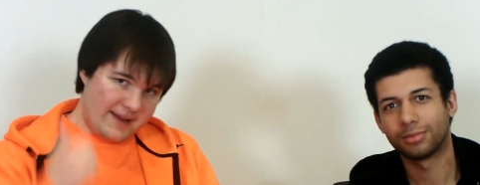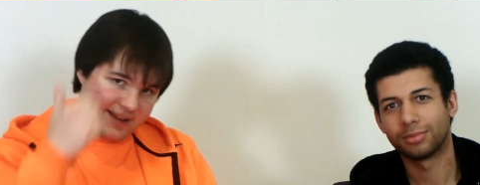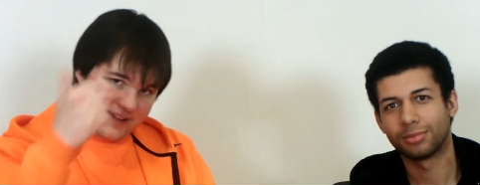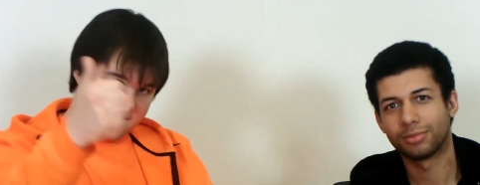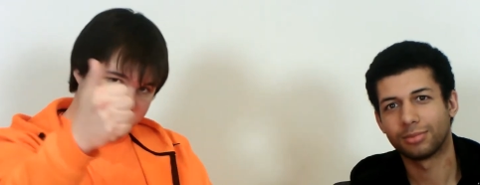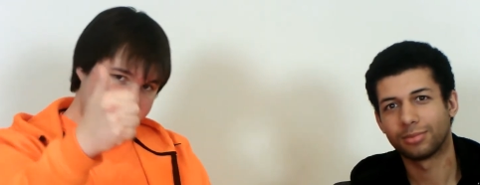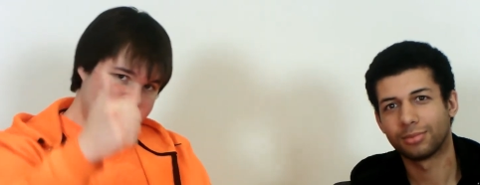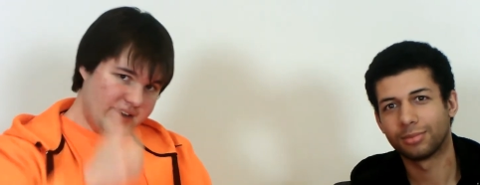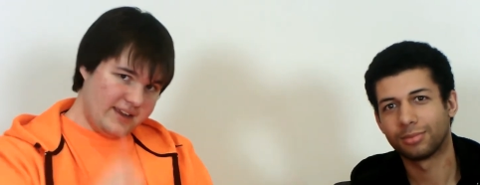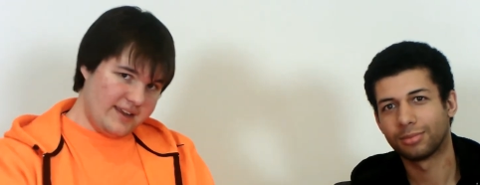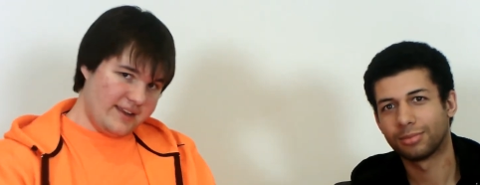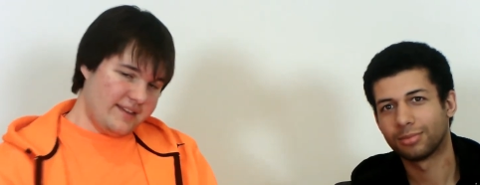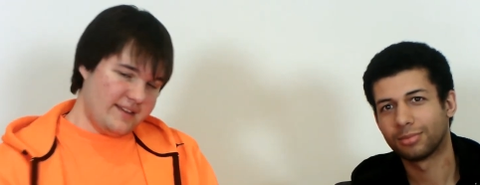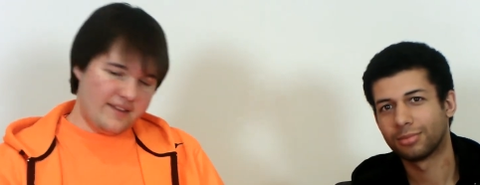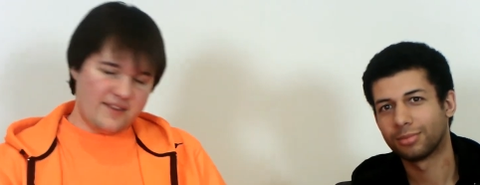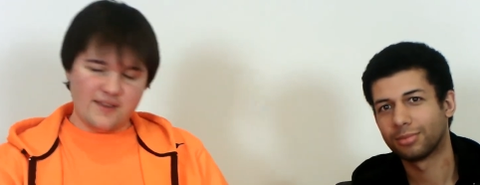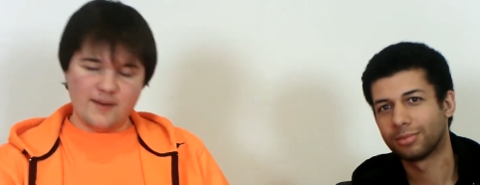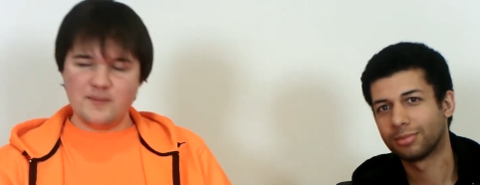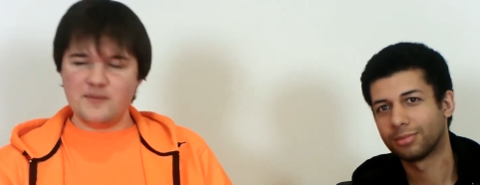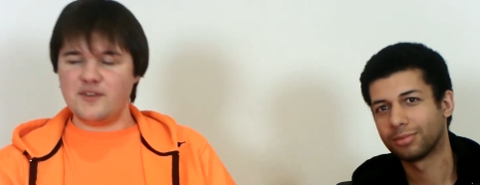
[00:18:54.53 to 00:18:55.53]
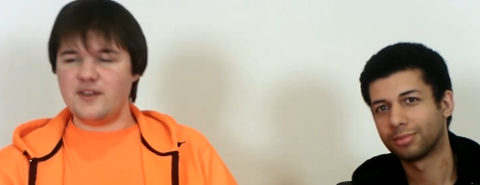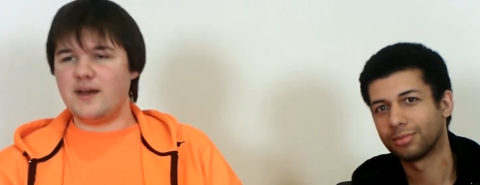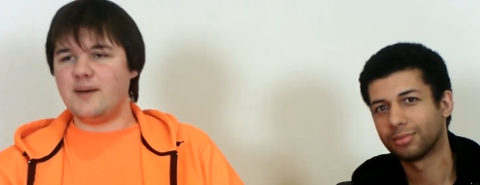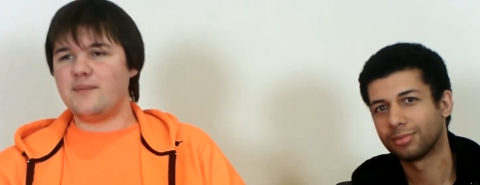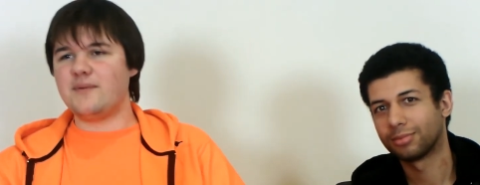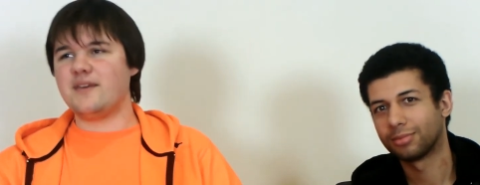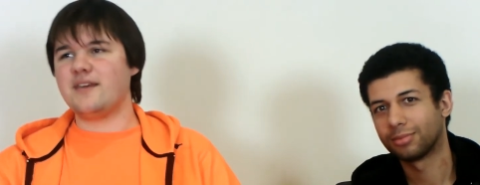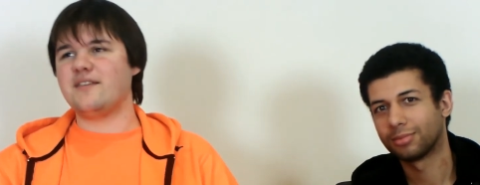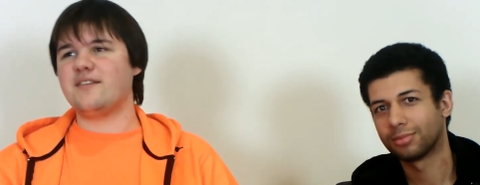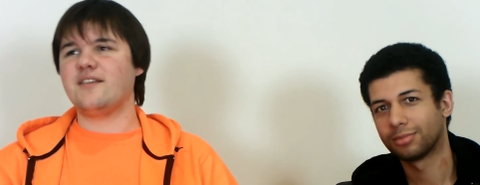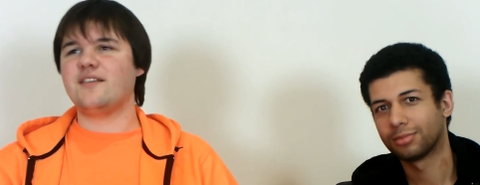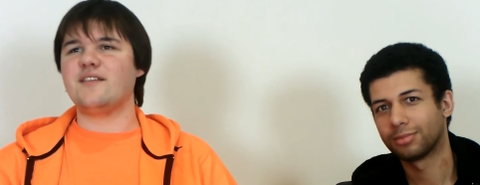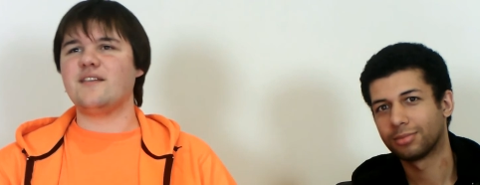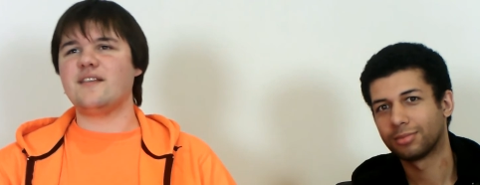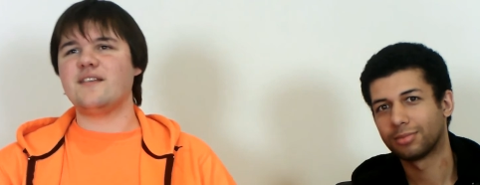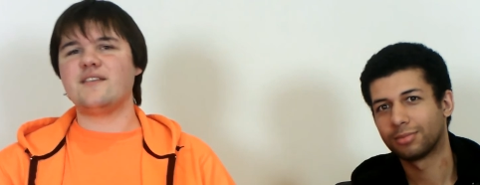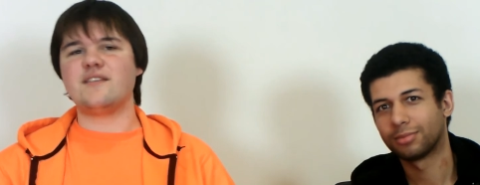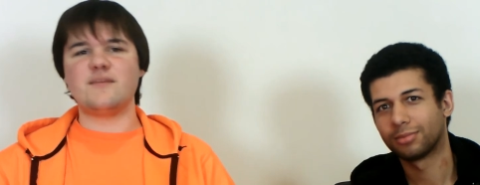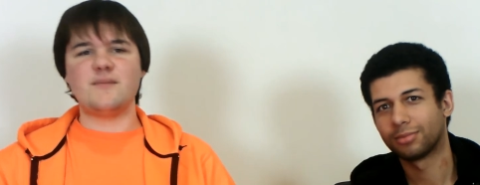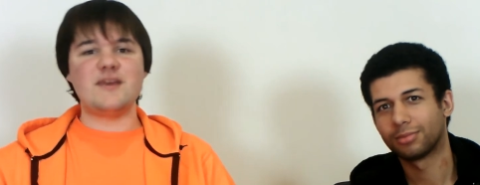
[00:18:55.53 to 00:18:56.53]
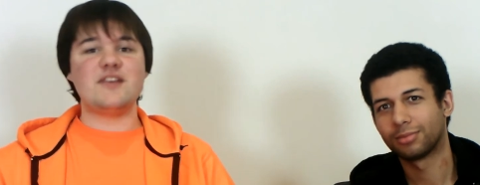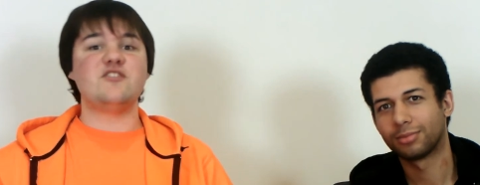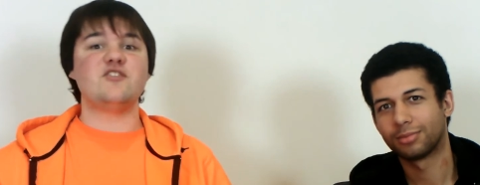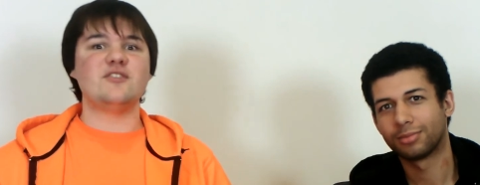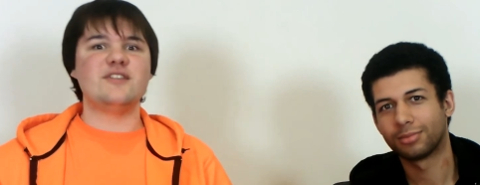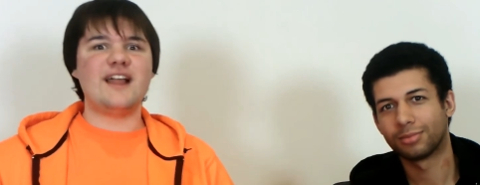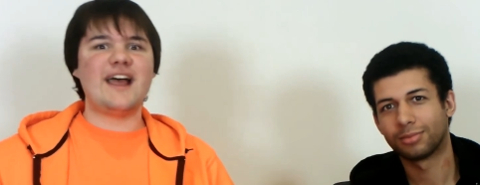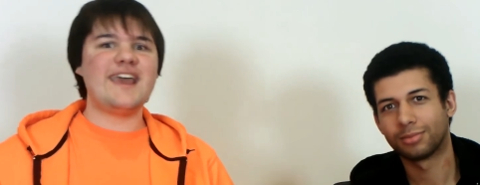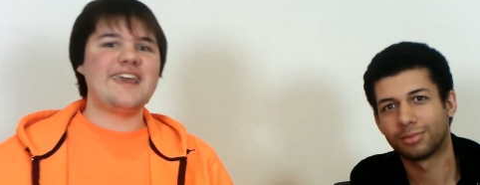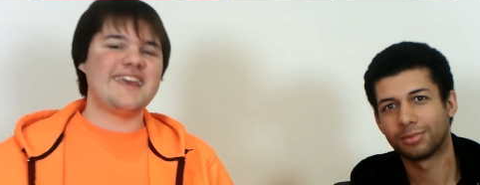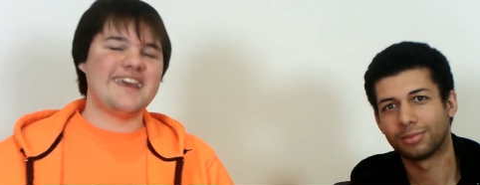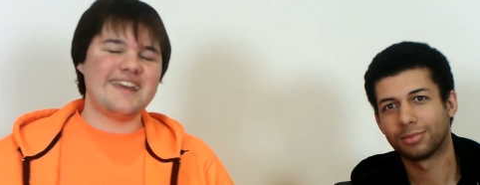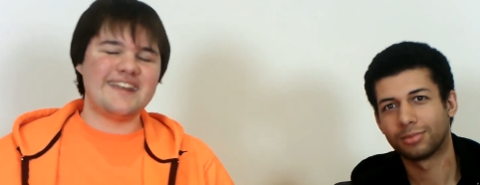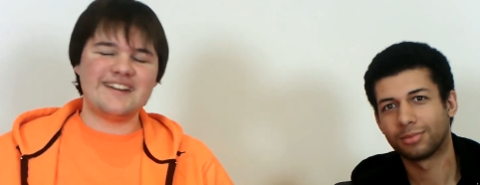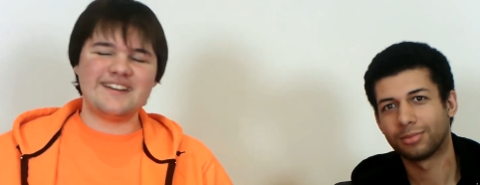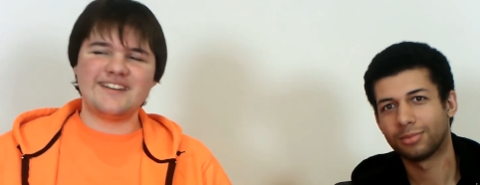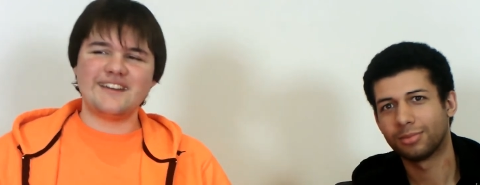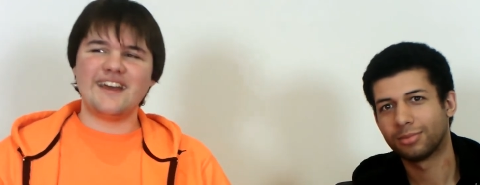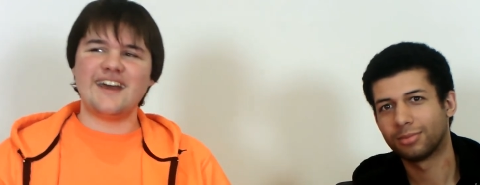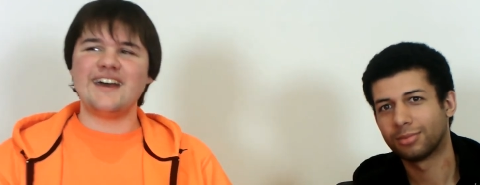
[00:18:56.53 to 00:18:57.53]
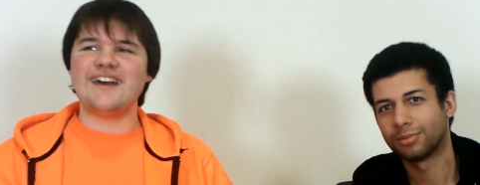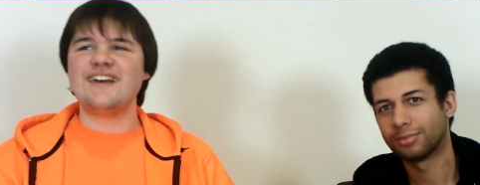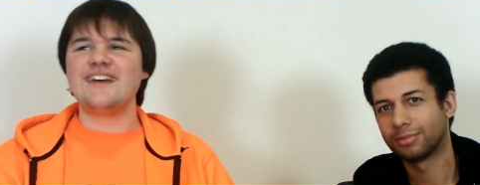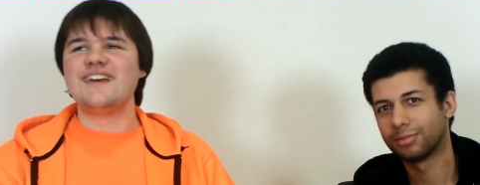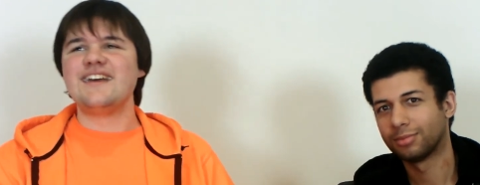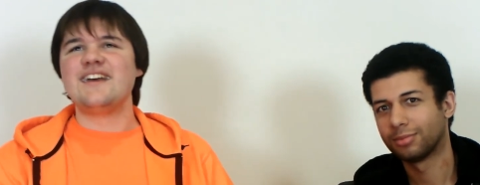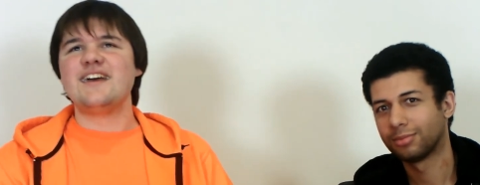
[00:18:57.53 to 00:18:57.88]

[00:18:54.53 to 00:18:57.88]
Speaker 1: I love to get the thumbs up because it means you like it. Yeah.